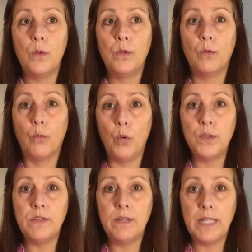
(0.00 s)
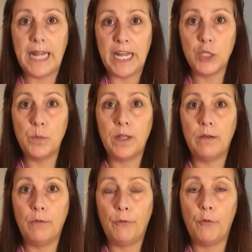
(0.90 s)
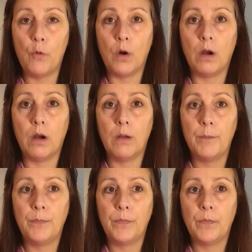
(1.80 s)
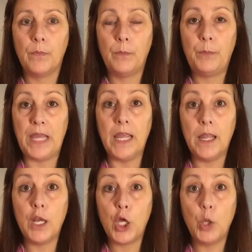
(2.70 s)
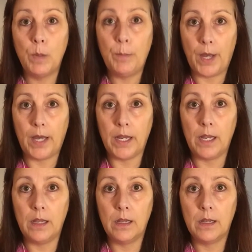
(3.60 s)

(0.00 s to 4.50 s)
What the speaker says: the rules of engagement for being in a human body